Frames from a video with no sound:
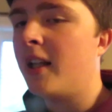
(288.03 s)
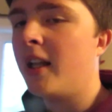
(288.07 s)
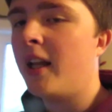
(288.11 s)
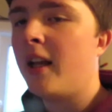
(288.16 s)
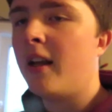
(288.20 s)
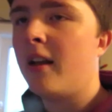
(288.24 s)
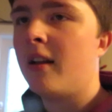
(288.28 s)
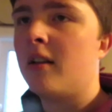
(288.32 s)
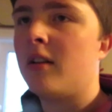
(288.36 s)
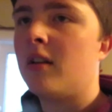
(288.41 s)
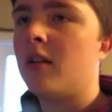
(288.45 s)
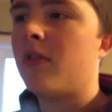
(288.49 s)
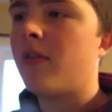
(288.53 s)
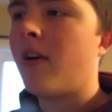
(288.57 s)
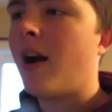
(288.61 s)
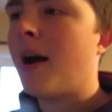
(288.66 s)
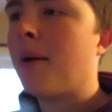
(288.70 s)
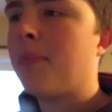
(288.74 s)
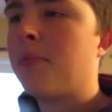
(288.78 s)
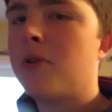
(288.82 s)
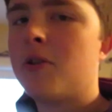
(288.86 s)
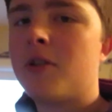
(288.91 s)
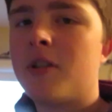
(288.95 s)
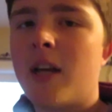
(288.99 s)
The, the
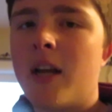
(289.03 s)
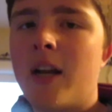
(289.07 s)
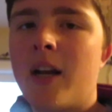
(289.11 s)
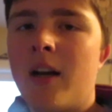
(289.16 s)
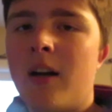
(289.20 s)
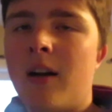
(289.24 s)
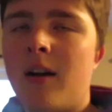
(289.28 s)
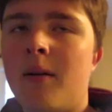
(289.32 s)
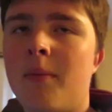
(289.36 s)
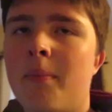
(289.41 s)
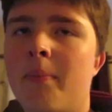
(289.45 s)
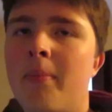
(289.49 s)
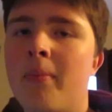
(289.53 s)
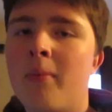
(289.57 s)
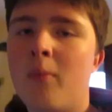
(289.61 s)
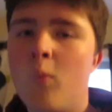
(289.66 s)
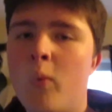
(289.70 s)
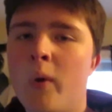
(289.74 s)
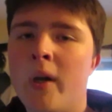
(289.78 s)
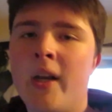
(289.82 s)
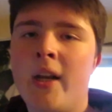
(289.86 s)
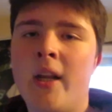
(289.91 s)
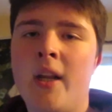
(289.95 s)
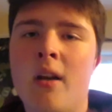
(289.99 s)
Raptors ended up
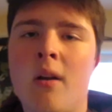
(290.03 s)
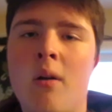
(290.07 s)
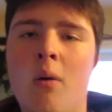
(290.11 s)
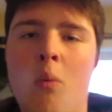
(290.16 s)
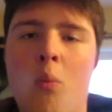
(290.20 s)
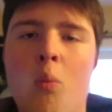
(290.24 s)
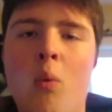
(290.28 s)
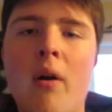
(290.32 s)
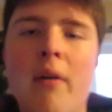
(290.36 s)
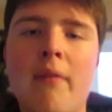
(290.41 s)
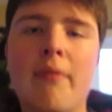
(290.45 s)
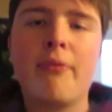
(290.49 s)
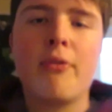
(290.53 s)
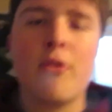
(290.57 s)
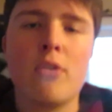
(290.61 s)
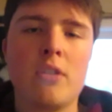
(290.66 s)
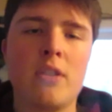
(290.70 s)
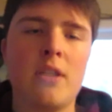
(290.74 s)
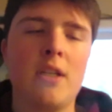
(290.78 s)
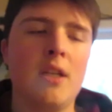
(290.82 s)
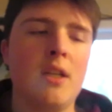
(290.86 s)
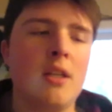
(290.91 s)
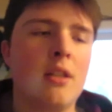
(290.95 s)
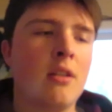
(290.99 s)
winning
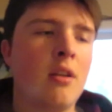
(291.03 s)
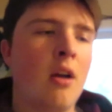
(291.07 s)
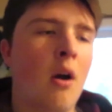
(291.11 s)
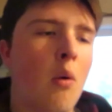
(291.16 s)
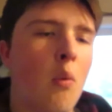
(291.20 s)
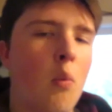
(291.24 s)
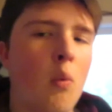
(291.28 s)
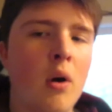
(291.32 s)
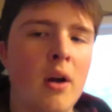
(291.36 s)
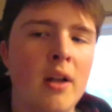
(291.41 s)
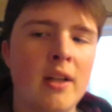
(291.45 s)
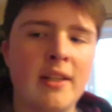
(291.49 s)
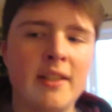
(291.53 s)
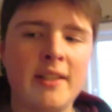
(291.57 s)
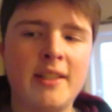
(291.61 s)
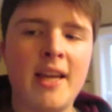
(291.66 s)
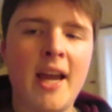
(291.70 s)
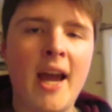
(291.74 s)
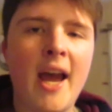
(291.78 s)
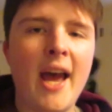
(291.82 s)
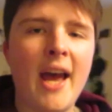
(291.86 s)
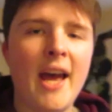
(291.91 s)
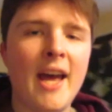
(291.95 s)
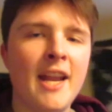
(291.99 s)
114 to
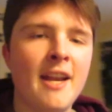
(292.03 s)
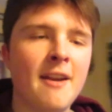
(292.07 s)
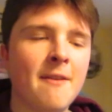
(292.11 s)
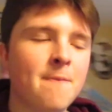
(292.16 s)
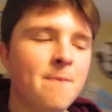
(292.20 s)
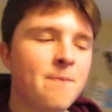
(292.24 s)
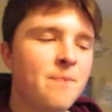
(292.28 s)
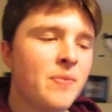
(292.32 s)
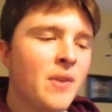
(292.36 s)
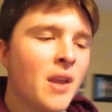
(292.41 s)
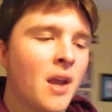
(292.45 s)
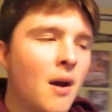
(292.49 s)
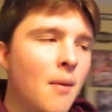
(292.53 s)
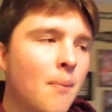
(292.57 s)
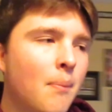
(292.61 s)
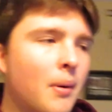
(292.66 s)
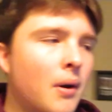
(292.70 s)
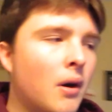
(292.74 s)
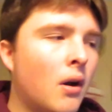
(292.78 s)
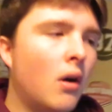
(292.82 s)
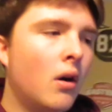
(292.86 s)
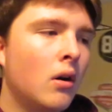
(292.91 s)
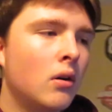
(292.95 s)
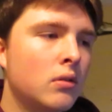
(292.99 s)
110,
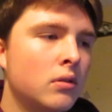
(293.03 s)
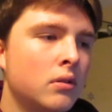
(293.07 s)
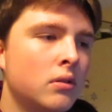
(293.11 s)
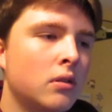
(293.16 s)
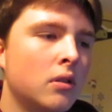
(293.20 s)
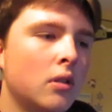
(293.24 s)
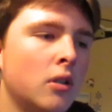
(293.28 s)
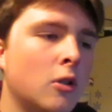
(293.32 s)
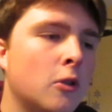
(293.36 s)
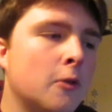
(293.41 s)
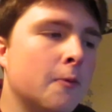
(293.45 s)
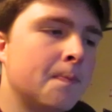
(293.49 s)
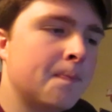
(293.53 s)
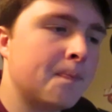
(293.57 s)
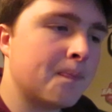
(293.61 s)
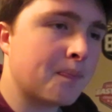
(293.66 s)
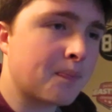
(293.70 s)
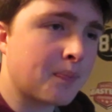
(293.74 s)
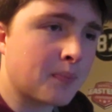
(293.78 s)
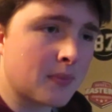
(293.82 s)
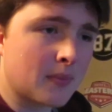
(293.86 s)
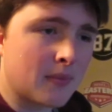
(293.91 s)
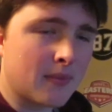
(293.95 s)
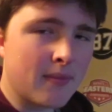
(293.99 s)
but also,
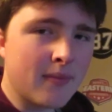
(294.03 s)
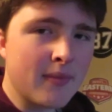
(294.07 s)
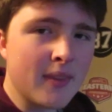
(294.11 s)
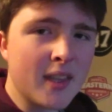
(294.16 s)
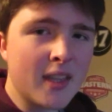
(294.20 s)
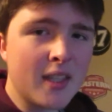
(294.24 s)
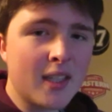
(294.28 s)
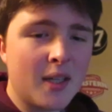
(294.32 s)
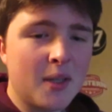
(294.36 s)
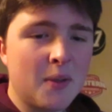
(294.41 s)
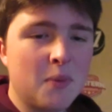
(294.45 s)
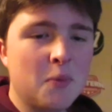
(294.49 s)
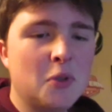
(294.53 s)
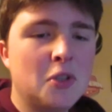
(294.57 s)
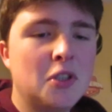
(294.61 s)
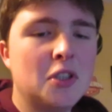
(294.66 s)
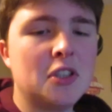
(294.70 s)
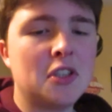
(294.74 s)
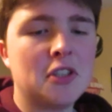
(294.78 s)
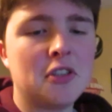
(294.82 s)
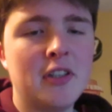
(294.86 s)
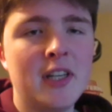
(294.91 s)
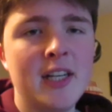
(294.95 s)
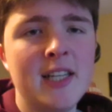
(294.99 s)
which
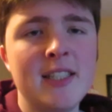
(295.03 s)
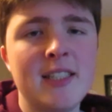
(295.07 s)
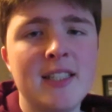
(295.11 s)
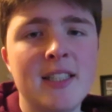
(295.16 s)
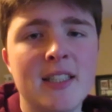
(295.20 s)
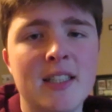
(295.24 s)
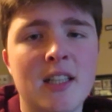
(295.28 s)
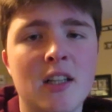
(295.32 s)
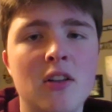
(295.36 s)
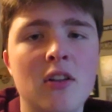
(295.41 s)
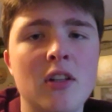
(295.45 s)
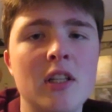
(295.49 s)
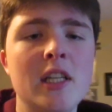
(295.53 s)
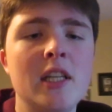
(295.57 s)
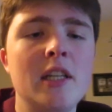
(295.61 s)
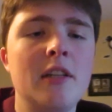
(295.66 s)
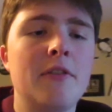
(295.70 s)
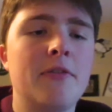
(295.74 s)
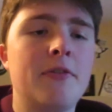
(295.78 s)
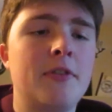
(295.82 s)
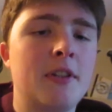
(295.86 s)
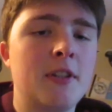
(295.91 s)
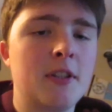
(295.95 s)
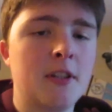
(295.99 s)
is crazy, the
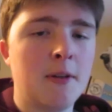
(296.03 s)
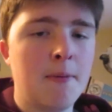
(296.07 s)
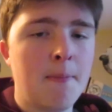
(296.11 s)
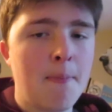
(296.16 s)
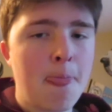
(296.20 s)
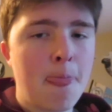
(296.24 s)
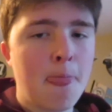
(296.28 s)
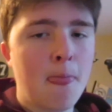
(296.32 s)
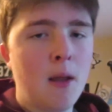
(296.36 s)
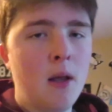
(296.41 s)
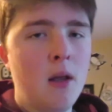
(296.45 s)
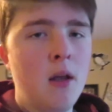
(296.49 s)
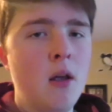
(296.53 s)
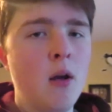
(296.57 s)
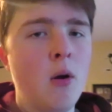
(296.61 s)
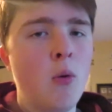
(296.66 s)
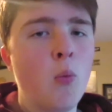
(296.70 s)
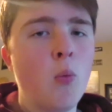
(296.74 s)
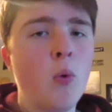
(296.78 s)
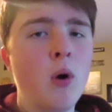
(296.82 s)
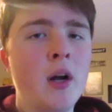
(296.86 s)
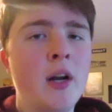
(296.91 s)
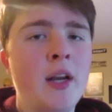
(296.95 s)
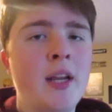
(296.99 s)
Leafs
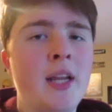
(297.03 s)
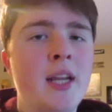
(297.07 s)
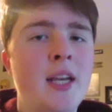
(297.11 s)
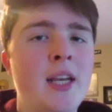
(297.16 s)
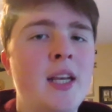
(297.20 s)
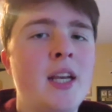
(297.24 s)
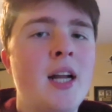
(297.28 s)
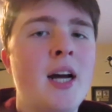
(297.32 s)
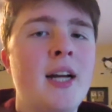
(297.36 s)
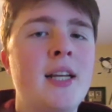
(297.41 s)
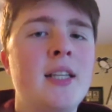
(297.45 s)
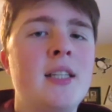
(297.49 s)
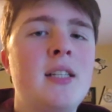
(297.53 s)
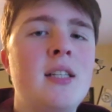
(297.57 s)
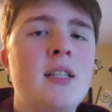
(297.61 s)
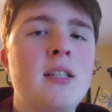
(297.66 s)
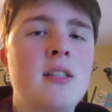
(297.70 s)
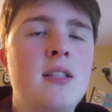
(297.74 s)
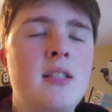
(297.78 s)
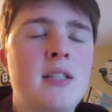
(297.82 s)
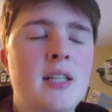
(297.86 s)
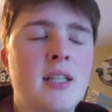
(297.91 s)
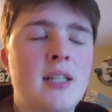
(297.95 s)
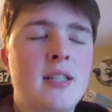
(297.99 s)
won in
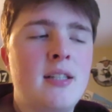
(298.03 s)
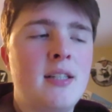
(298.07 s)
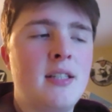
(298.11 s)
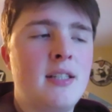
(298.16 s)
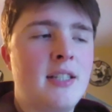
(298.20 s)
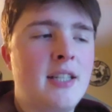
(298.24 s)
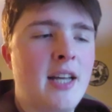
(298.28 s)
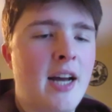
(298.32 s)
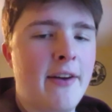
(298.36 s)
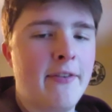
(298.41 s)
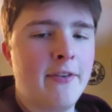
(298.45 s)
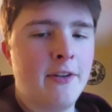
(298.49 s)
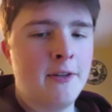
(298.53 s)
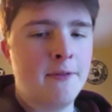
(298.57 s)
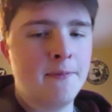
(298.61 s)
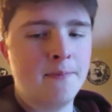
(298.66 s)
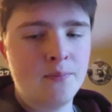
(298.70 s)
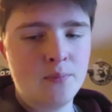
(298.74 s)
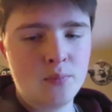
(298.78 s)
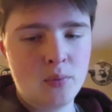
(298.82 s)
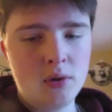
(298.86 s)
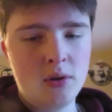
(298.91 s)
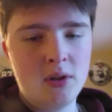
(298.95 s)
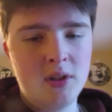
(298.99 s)

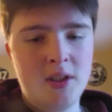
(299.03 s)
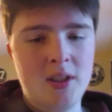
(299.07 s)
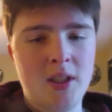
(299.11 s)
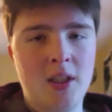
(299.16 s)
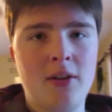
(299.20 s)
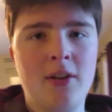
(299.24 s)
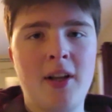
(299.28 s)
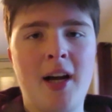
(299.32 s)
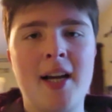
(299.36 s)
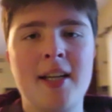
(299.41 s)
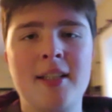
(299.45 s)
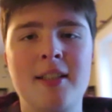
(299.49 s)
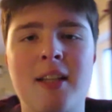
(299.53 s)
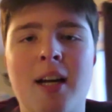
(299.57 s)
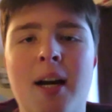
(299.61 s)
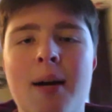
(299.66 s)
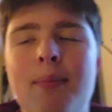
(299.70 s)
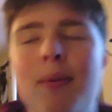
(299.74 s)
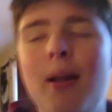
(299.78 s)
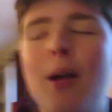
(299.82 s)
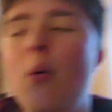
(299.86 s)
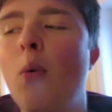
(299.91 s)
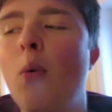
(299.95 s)
1967, which is the last time